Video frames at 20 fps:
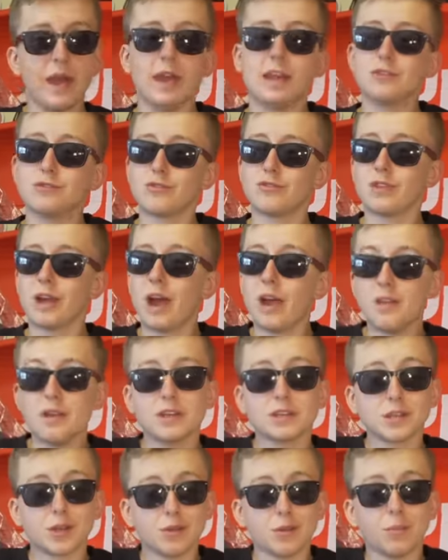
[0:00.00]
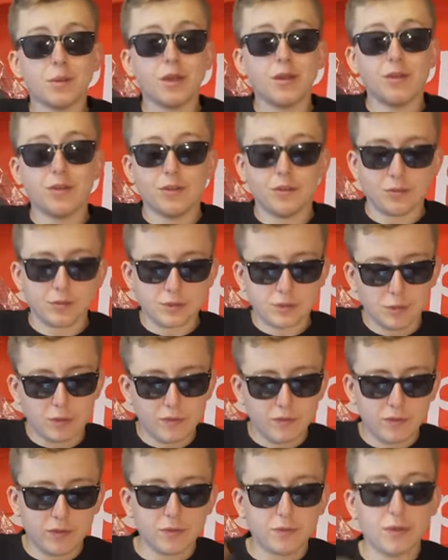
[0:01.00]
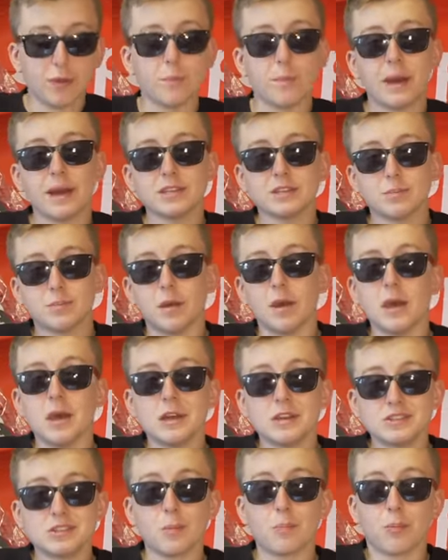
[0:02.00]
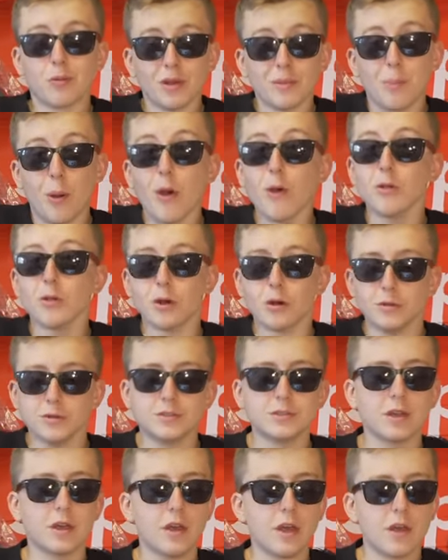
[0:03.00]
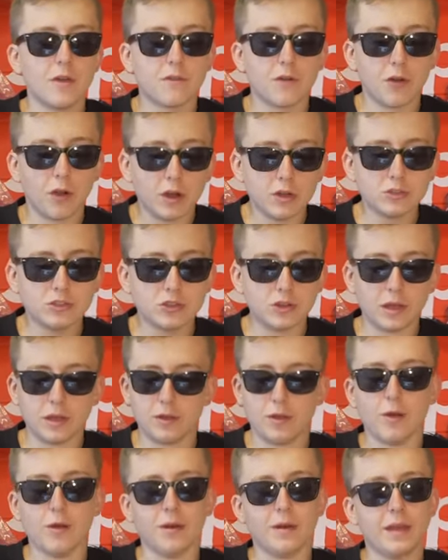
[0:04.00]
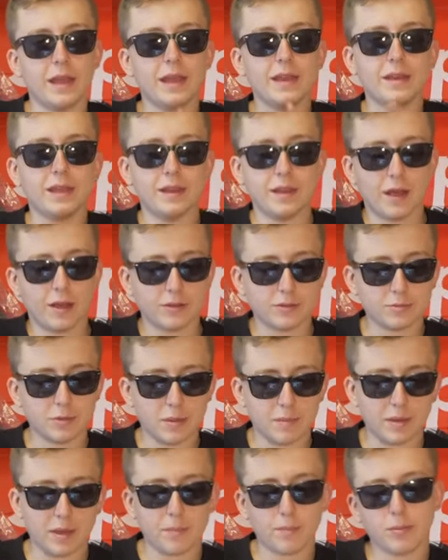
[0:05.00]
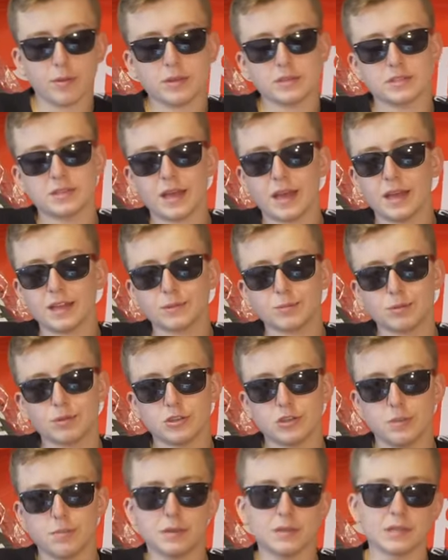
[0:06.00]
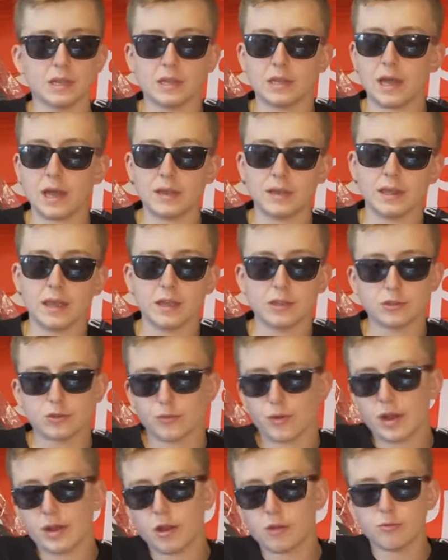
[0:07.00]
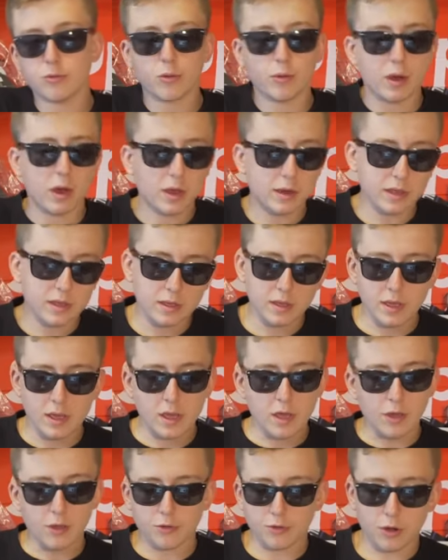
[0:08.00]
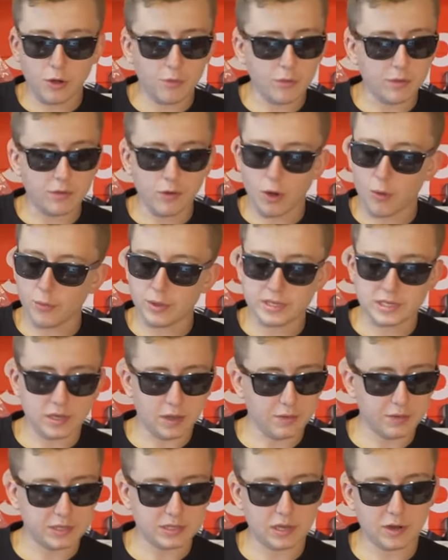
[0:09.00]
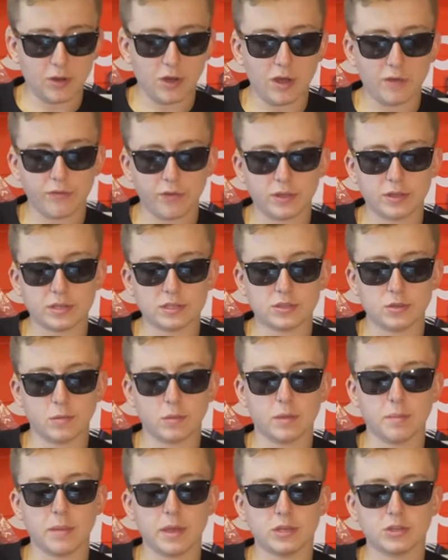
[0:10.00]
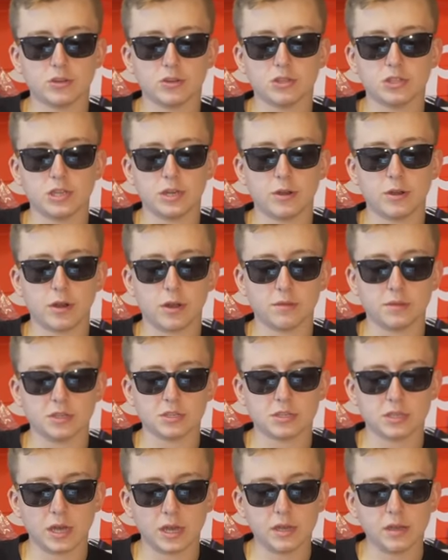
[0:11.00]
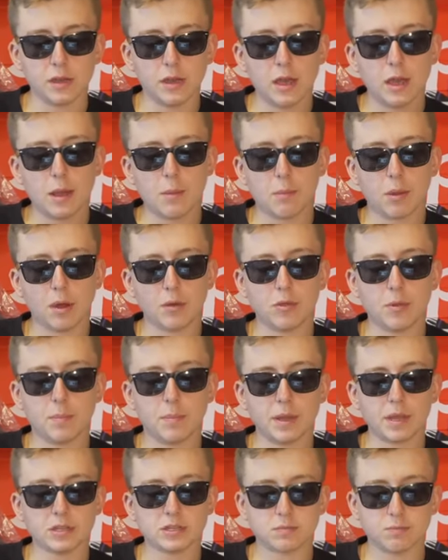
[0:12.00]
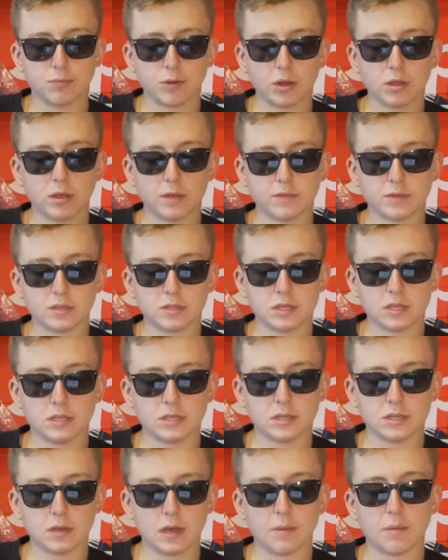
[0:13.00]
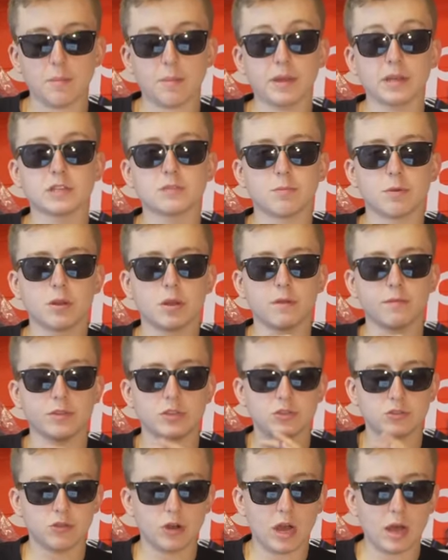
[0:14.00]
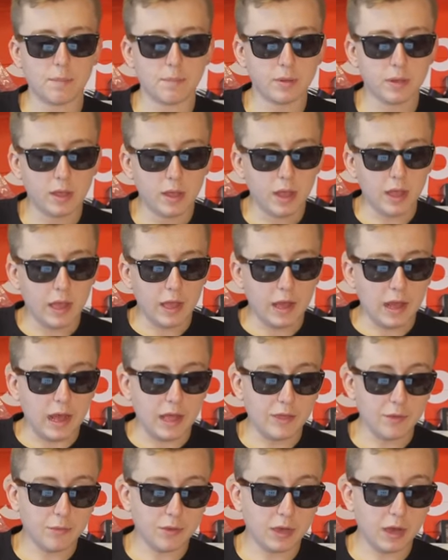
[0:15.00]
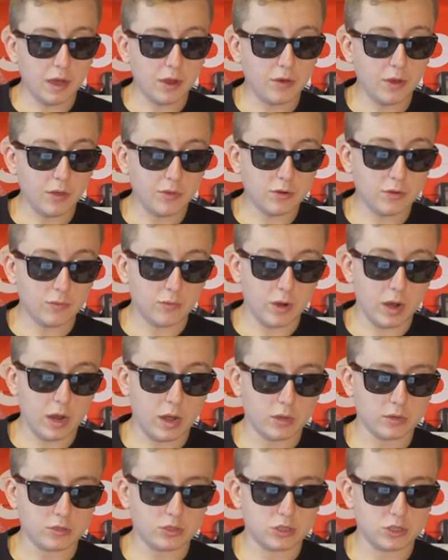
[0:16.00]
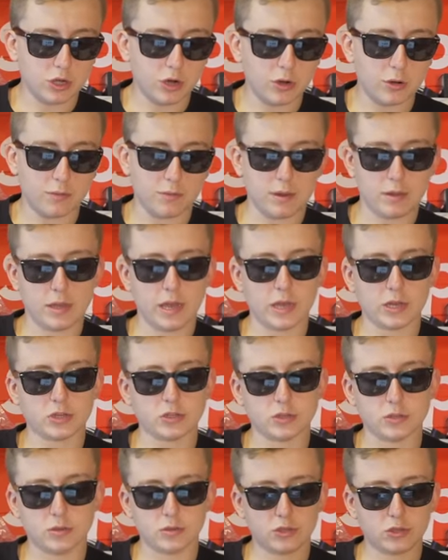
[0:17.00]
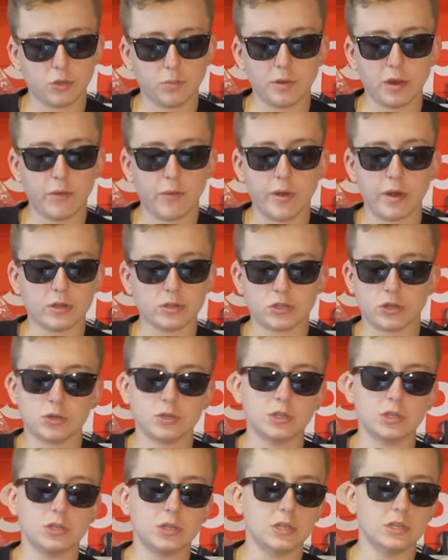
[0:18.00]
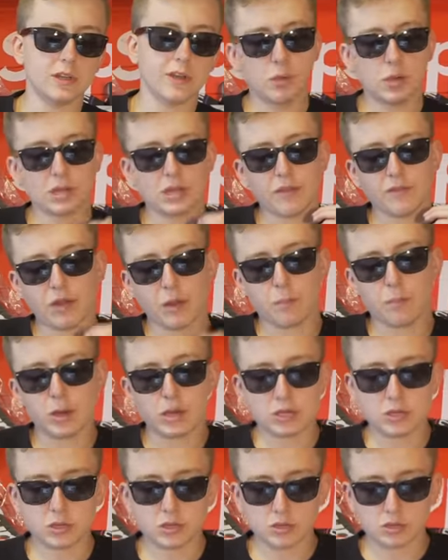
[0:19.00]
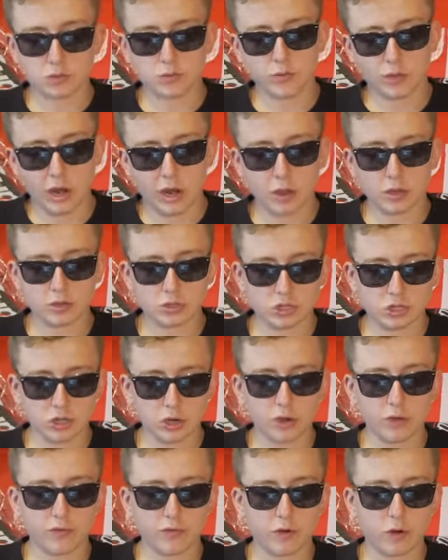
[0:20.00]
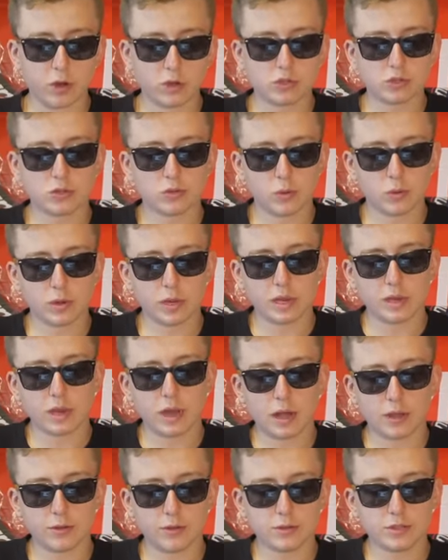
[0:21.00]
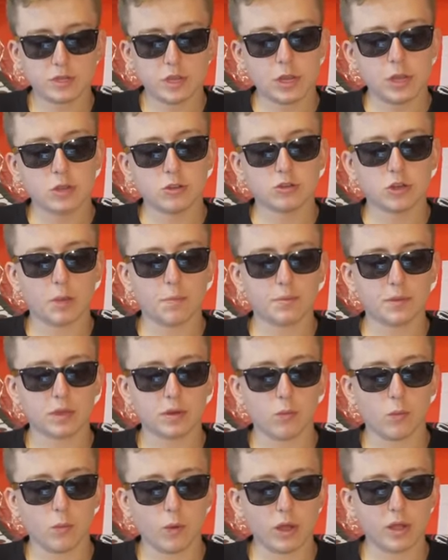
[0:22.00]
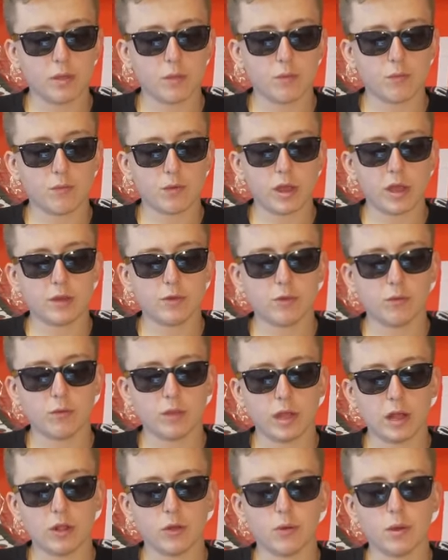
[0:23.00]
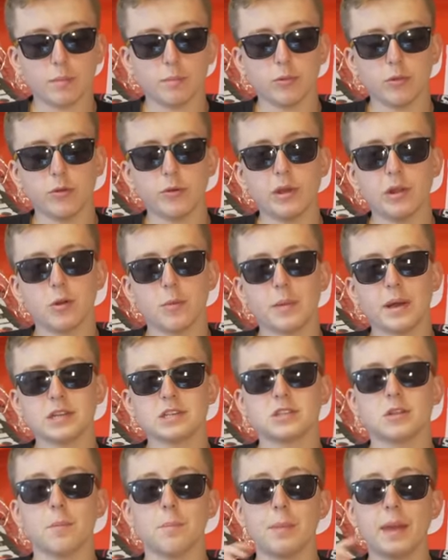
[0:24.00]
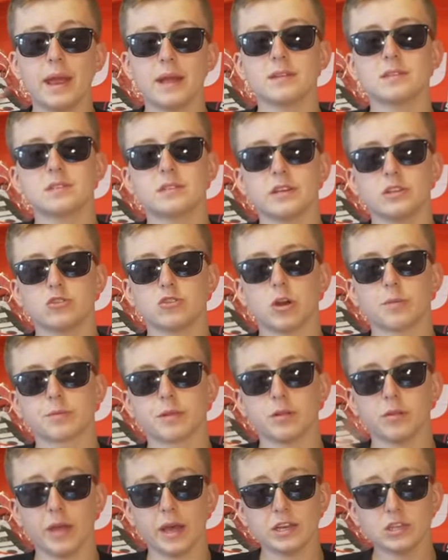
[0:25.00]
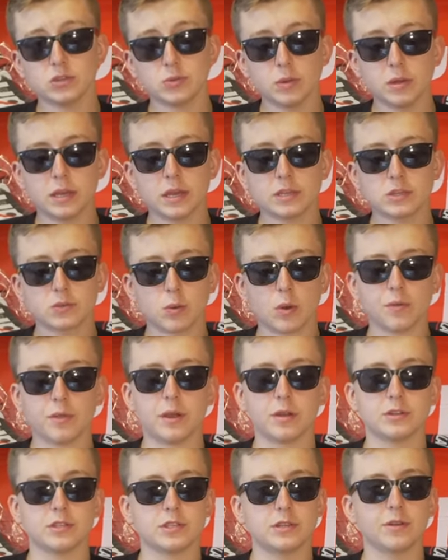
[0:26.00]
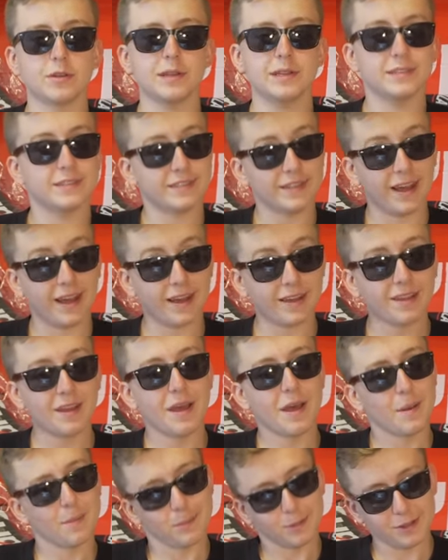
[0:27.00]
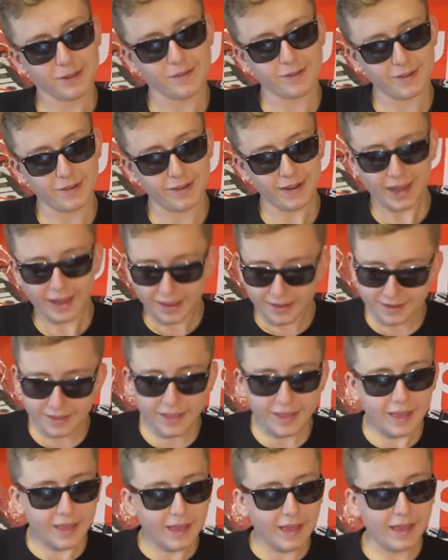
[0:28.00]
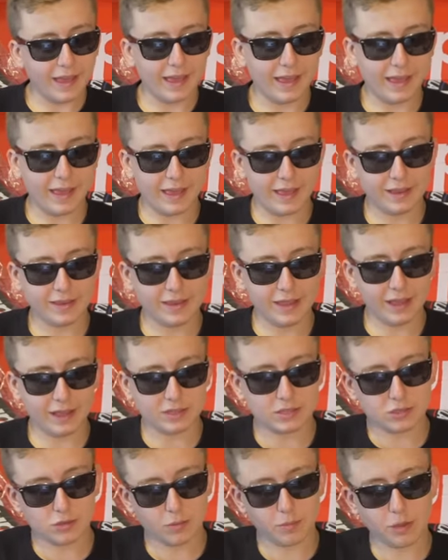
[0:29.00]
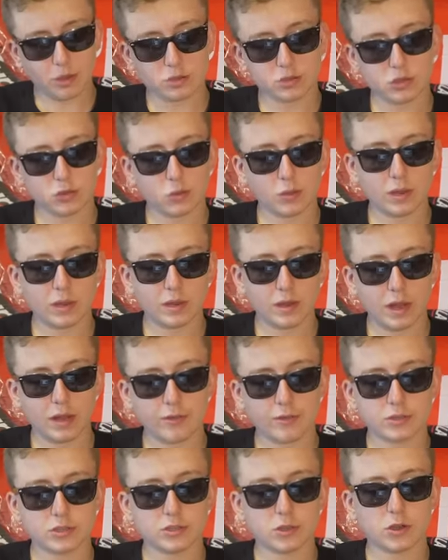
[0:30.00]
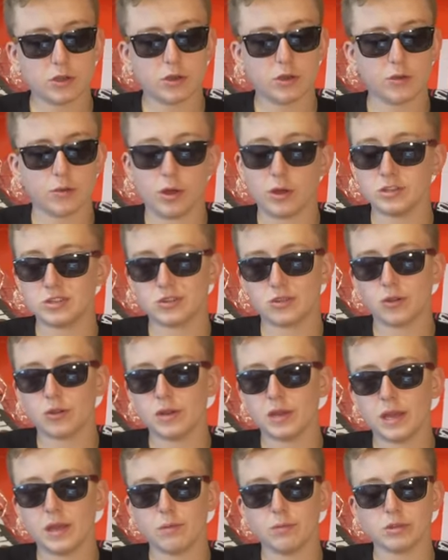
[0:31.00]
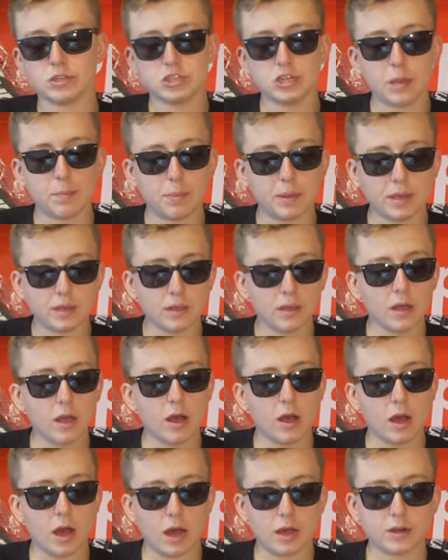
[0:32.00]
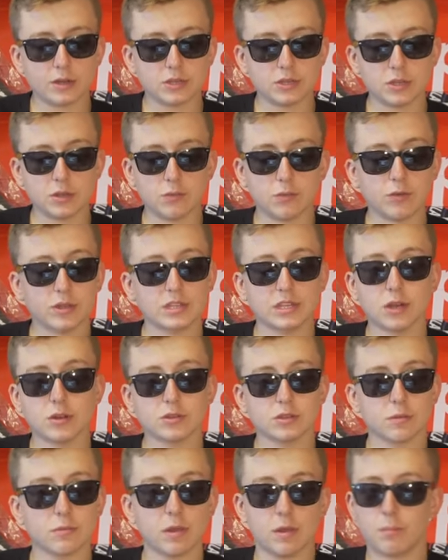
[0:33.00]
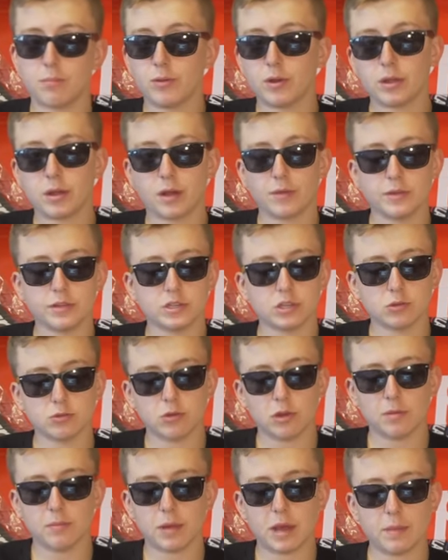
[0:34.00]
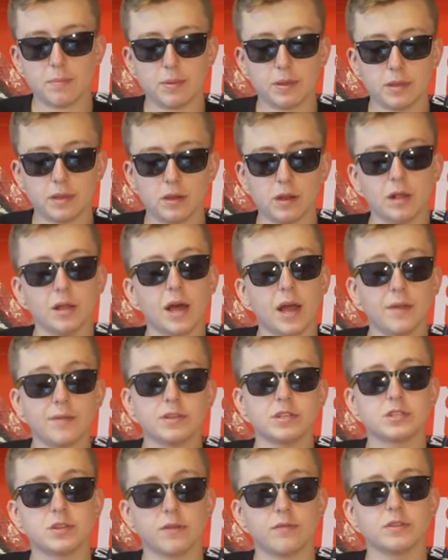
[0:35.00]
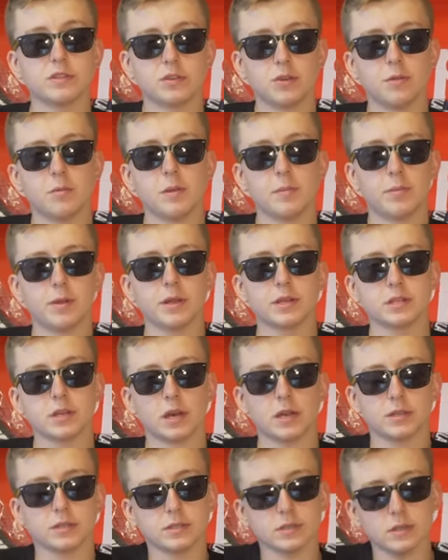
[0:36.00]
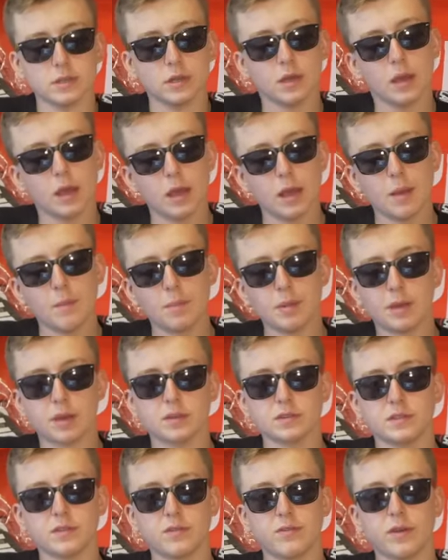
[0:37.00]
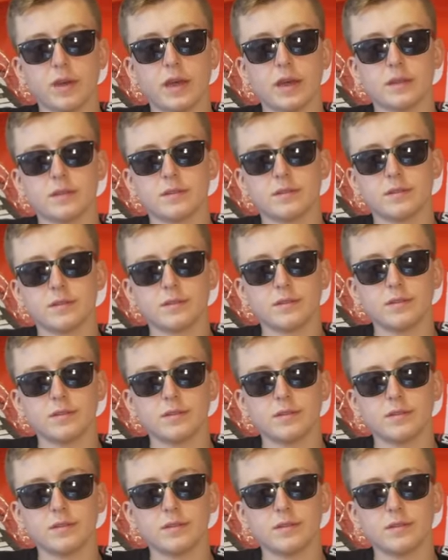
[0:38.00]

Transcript: and he's retired, he has nothing better to do, so he finally buy some Supreme polos for one hundred, no, eighty-eight dollars, my bad, plus tax, plus shipping is like ninety-eight, so round up to one hundred, no, no reselling this at all. I feel like this is going to be a major sitter on the site, probably the biggest brick of the season, I mean, biggest brick of this drop. And then we got another rayon shirt, actually. So many rayon shirts this season. We got the Vibrations rayon shirt for one hundred twenty-eight dollars, dropping in white, red, yellow, and blue. It'll match the pants that dropped last week as well that are still in stock, believe it or not. And yeah, it's going to be one hundred twenty-eight dollars, so one hundred thirty-eight dollars with shipping. Honestly, resale is going to be a brick on this as well, in my opinion. A lot of this stuff is going to be bricks, honestly, because of the fact,